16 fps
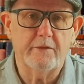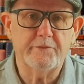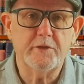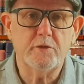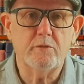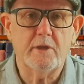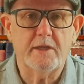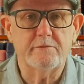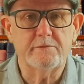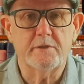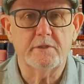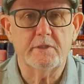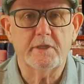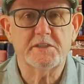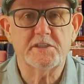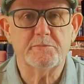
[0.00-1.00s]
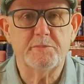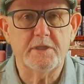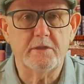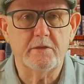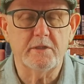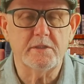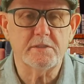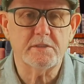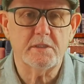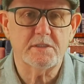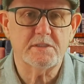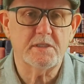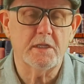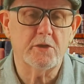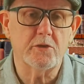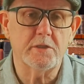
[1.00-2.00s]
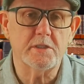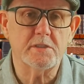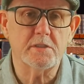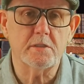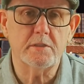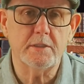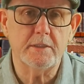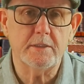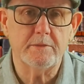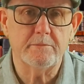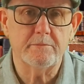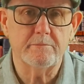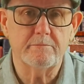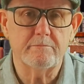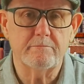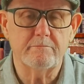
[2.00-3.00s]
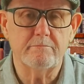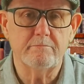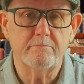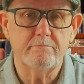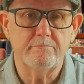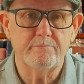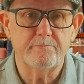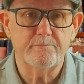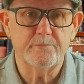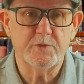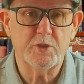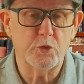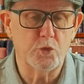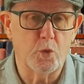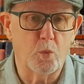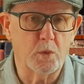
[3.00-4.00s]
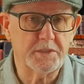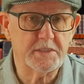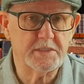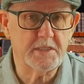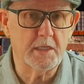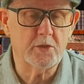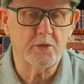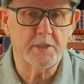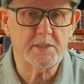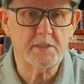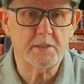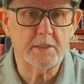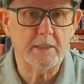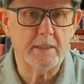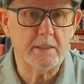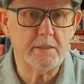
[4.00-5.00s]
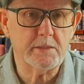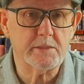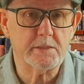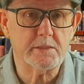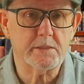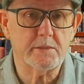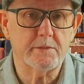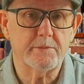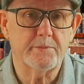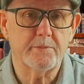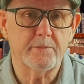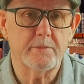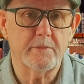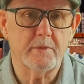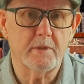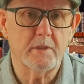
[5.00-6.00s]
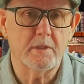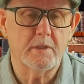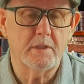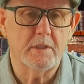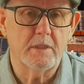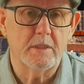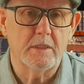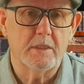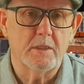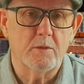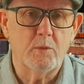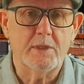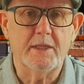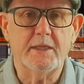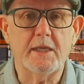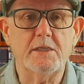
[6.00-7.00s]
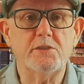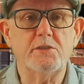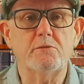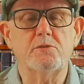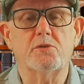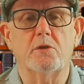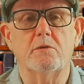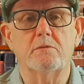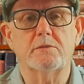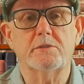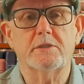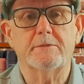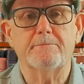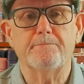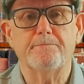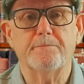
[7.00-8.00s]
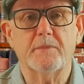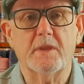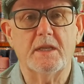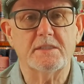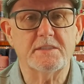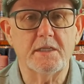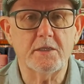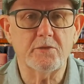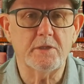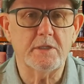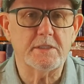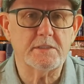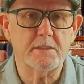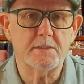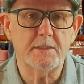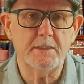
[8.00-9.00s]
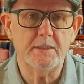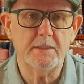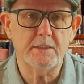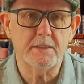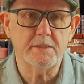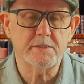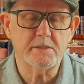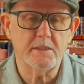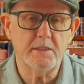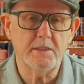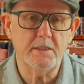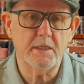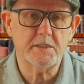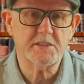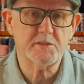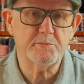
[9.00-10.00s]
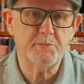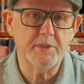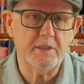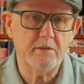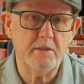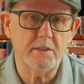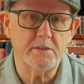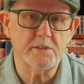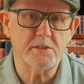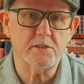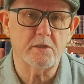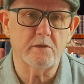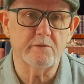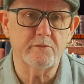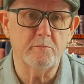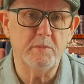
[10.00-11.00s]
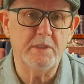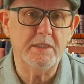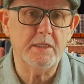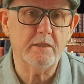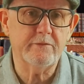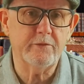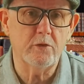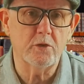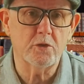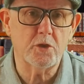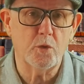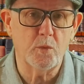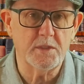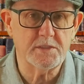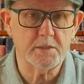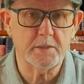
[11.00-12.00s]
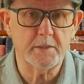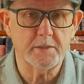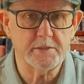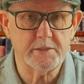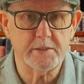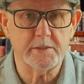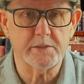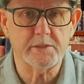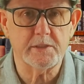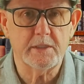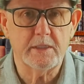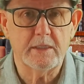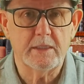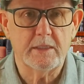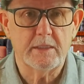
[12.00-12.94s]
Have you ever experienced a synchronicity? Do you know what a synchronicity is? Well, in case you don't, a synchronicity is the experience of meaningful coincidences